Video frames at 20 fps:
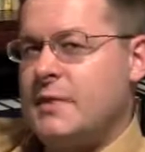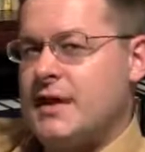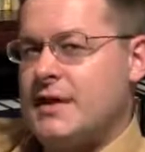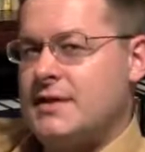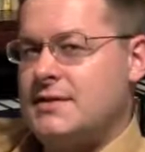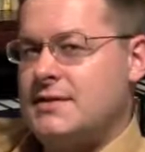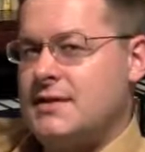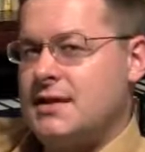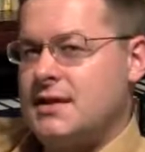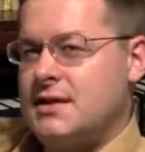
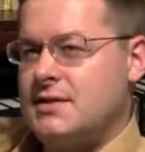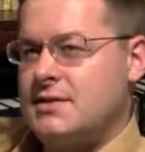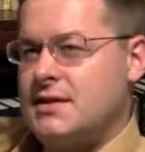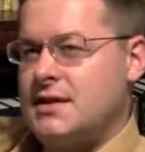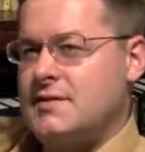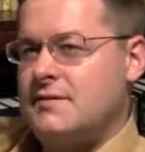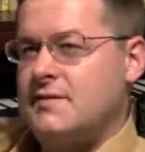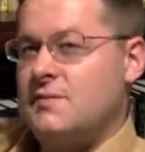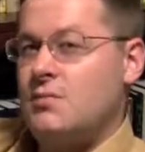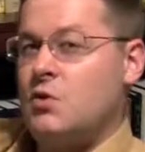makes
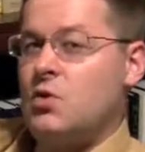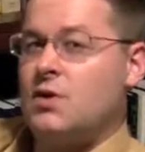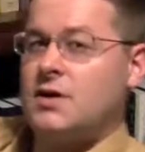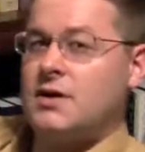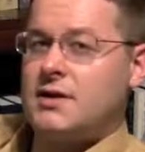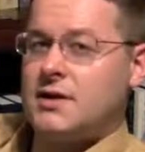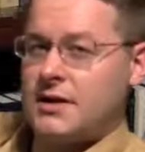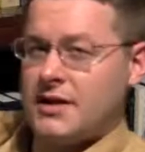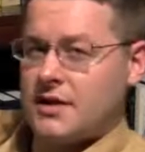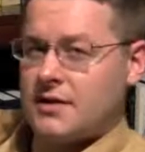things even more
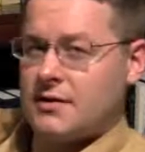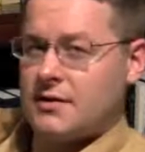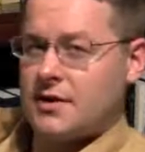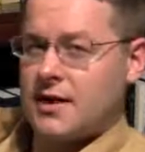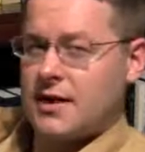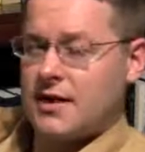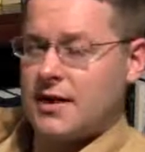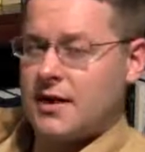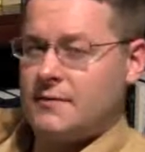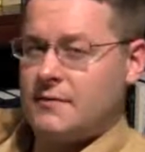clear
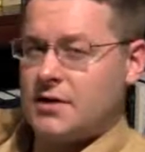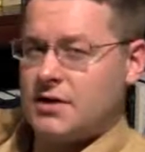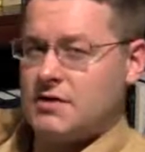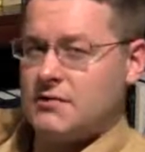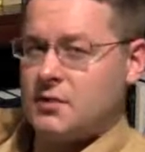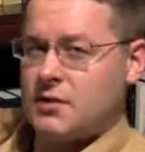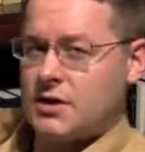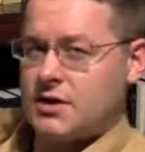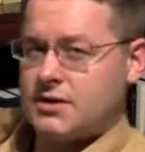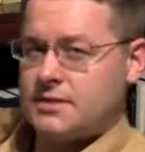and obvious
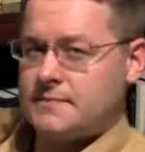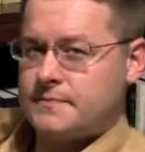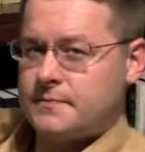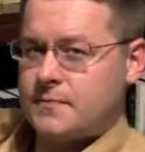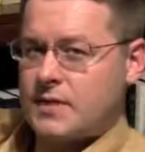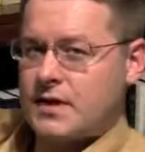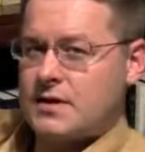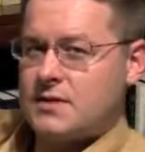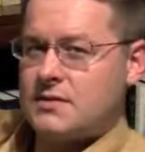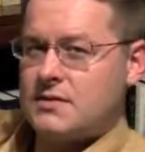for us.
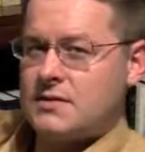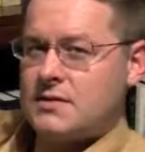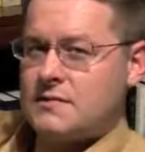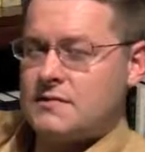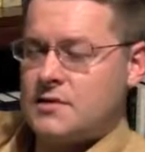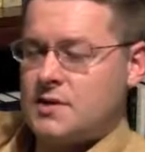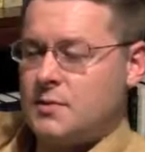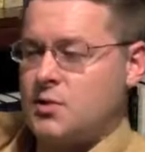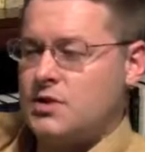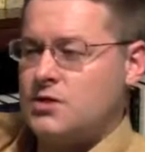
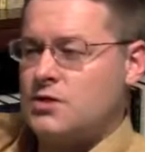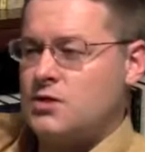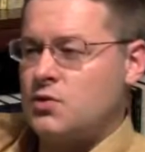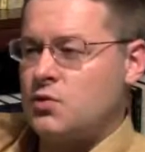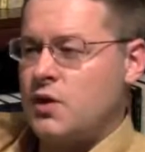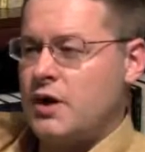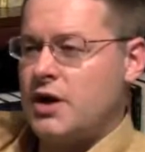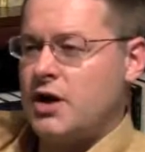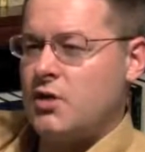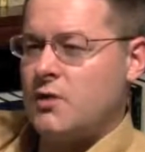If someone's
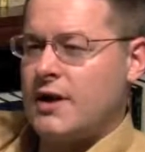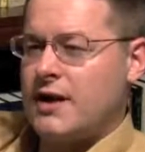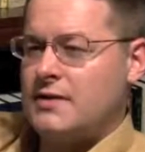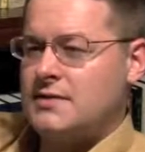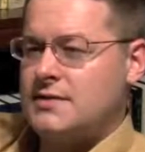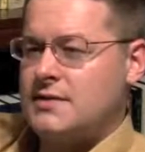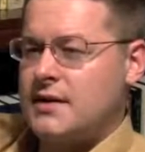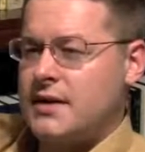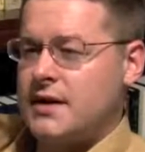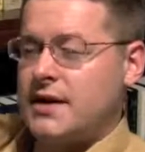running
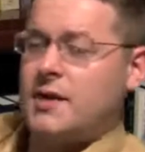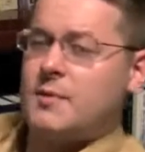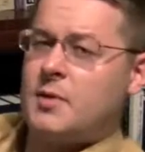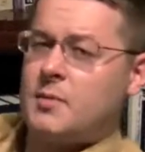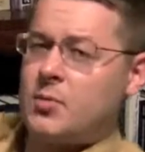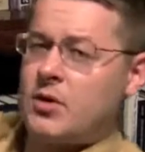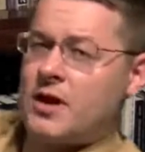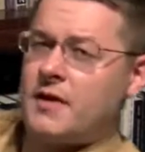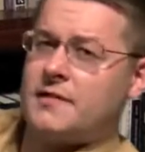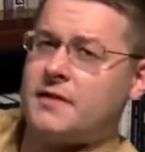around saying, I'm
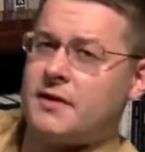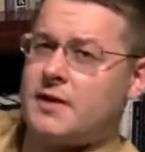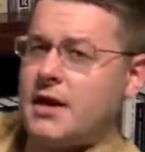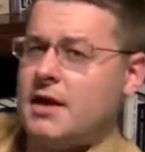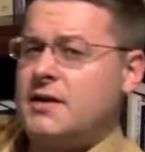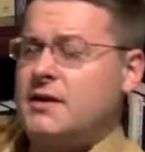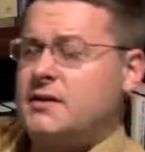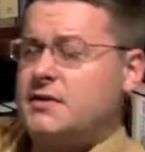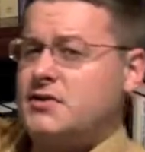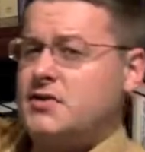a prophet,
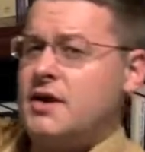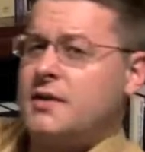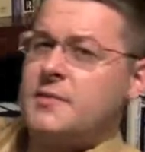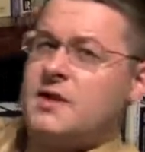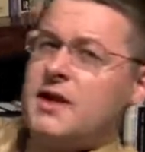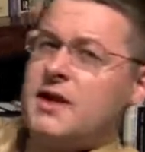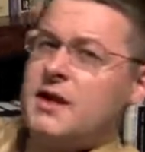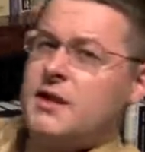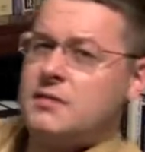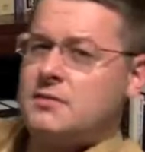God didn't strike
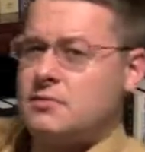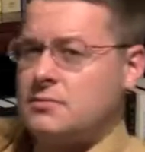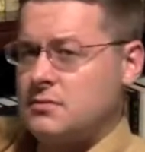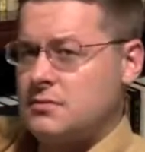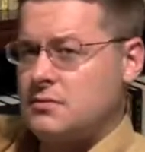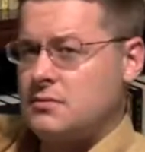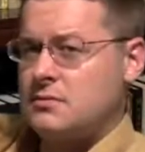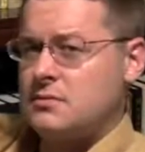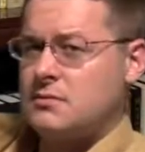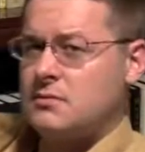me down,
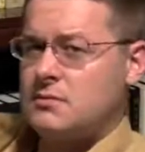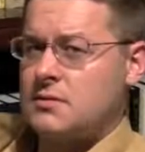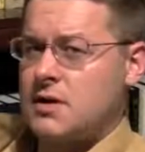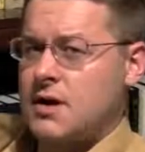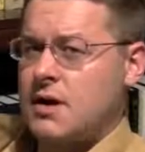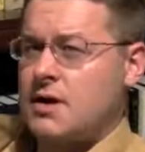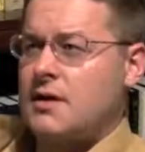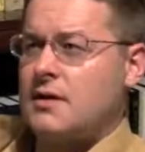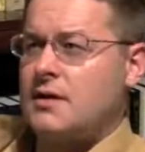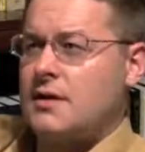
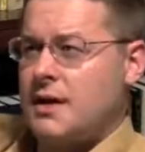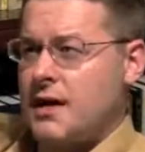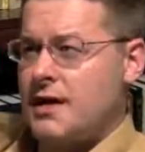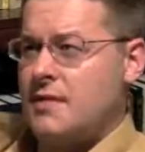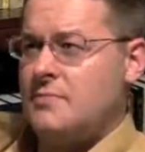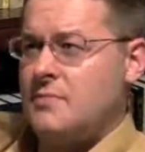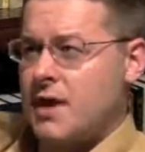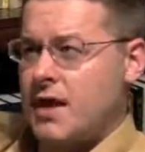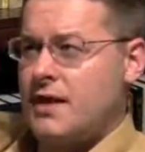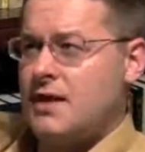
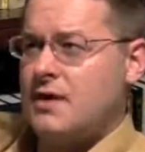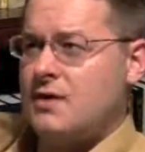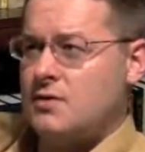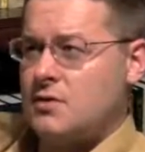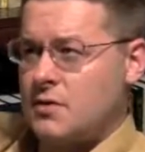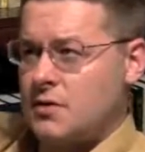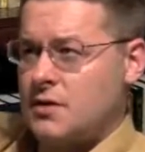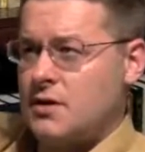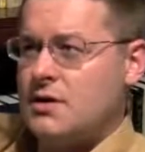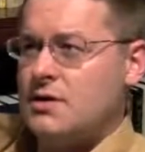God might
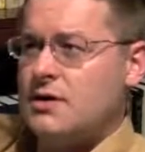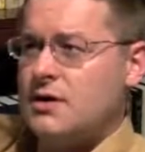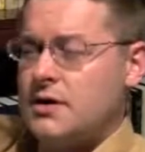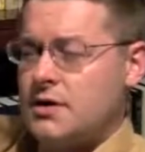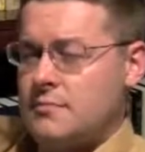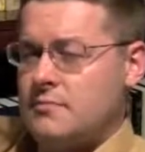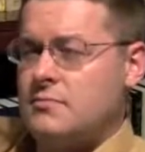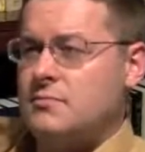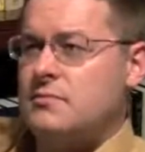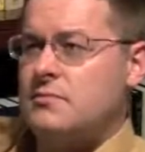ignore
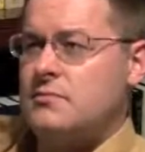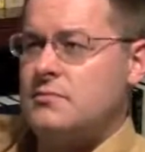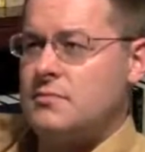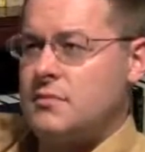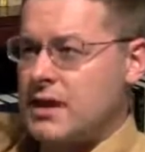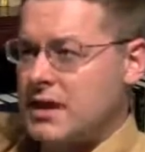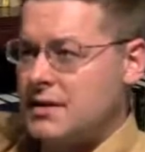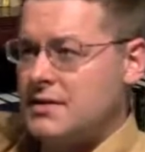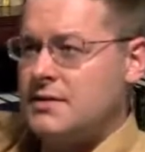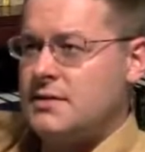him,
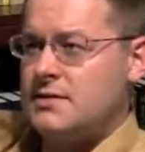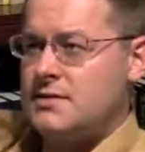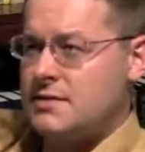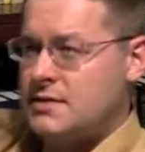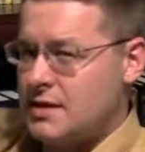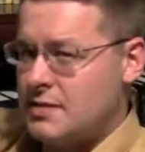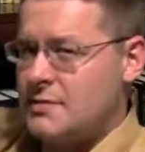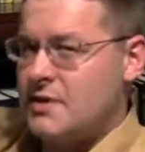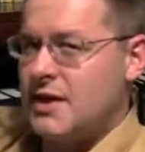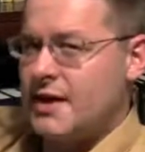but in
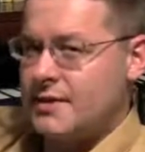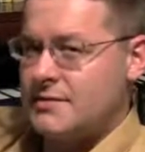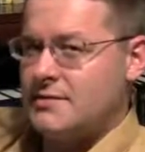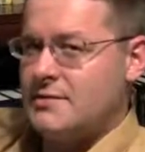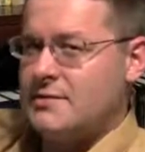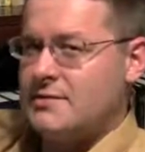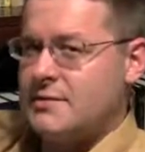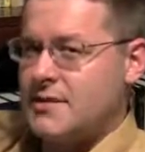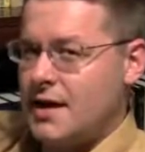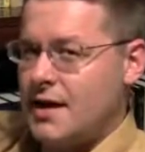some
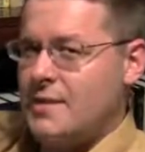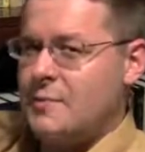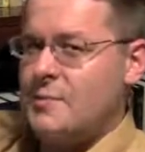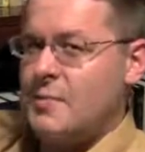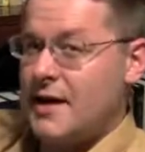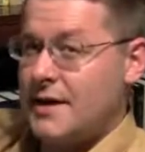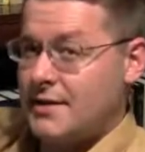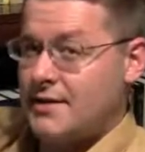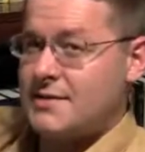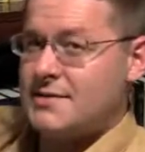cases God
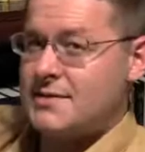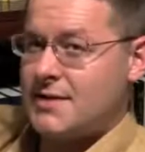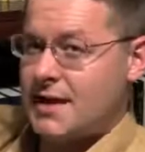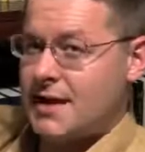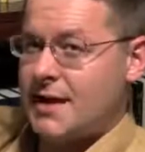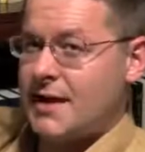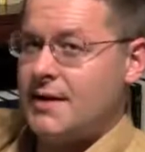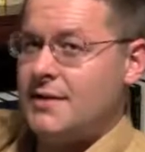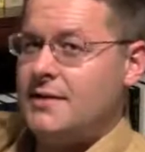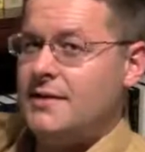might
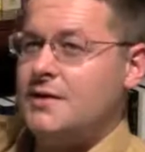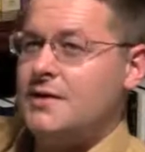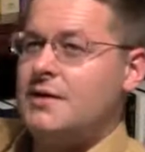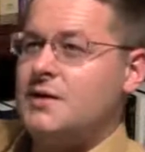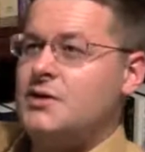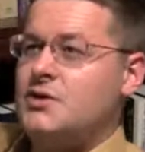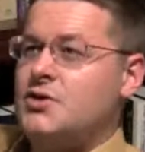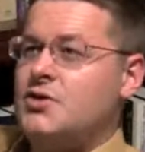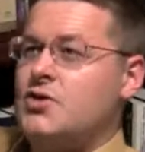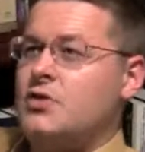decide
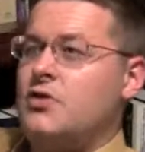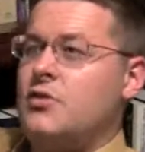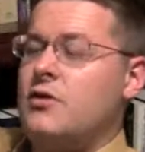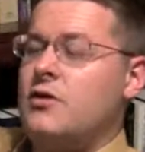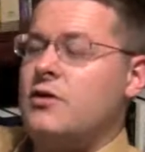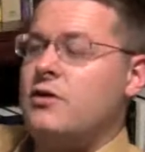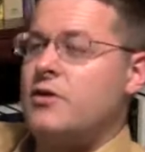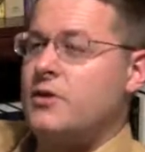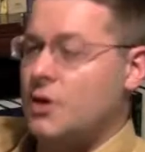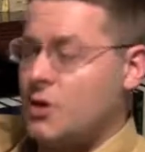
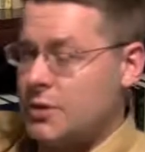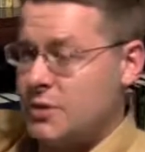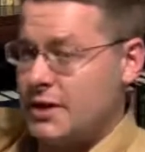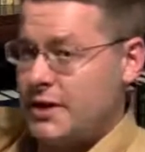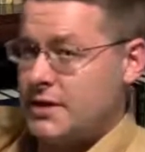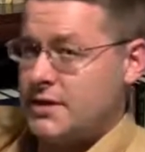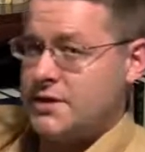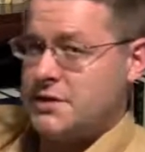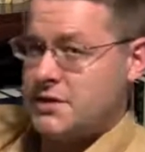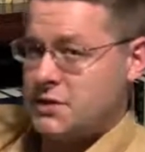to
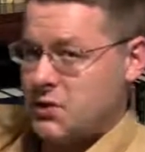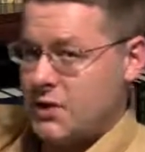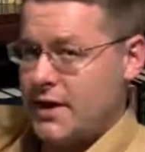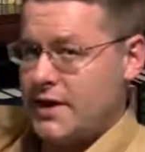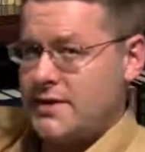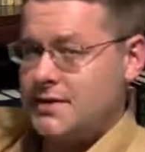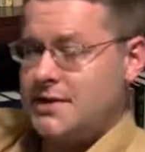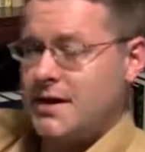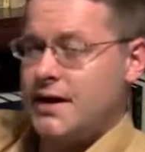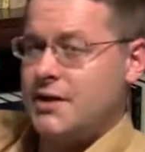thoroughly
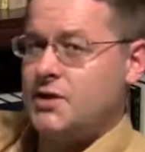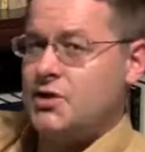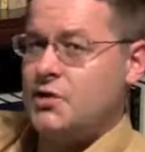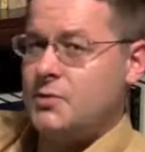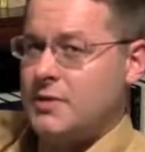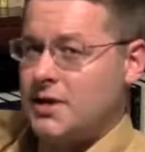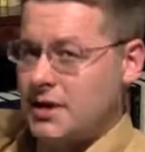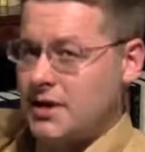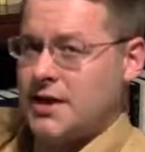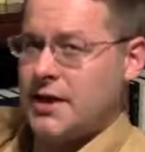disgrace and
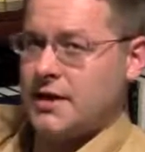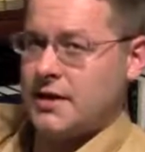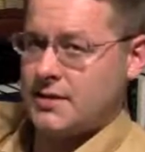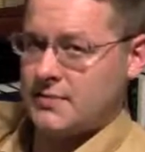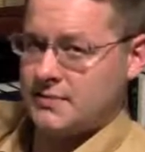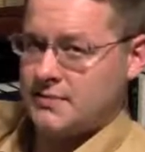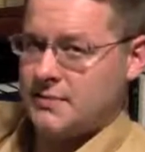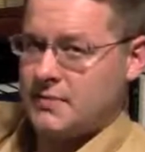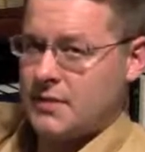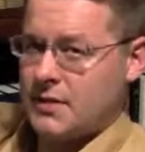humiliate
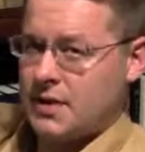him.